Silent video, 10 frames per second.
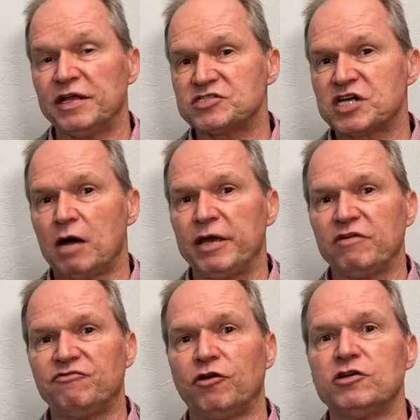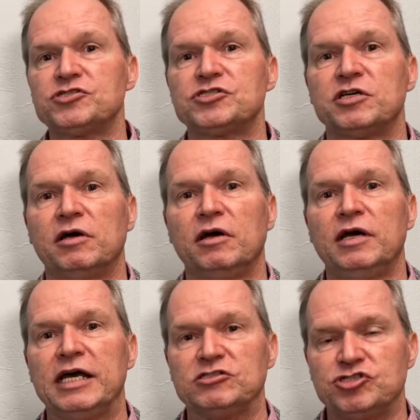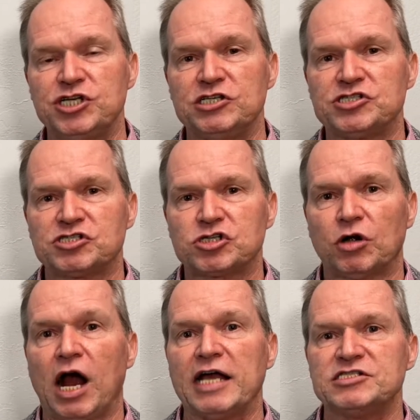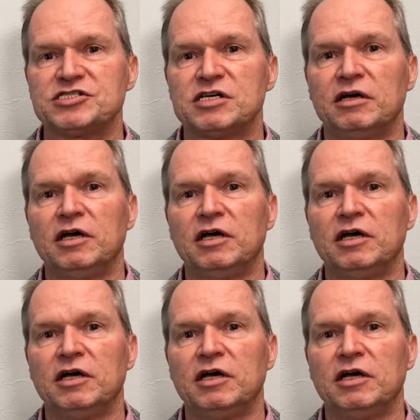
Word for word: that's coming first is Jesus Christ,